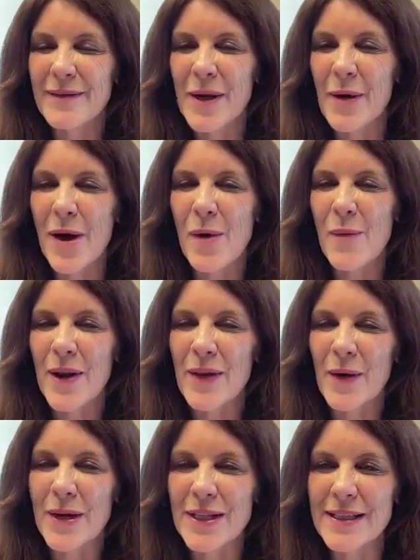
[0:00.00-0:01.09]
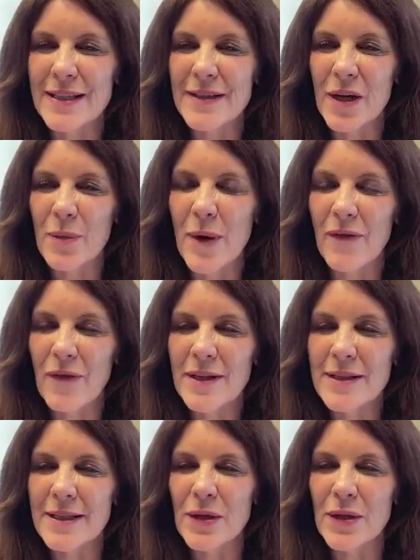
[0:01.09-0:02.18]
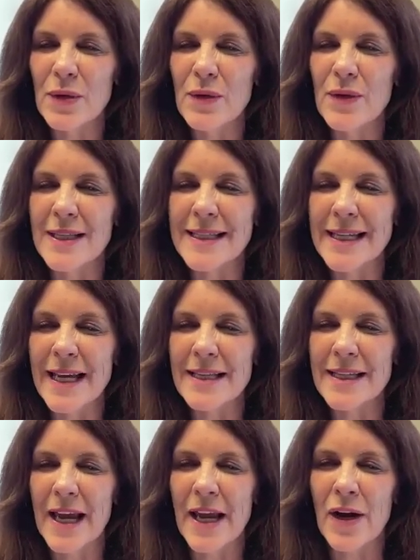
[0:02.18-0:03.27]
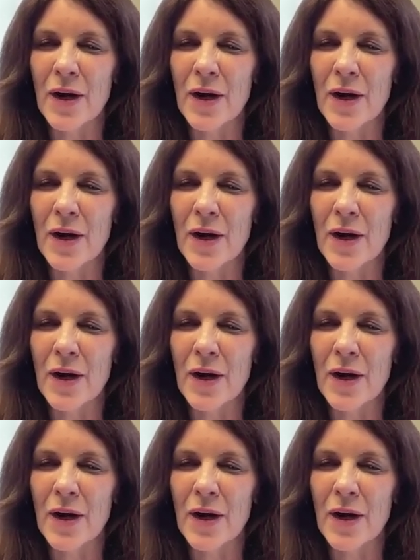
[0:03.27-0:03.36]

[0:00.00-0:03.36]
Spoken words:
So one of the questions, is there a reference to the CSAA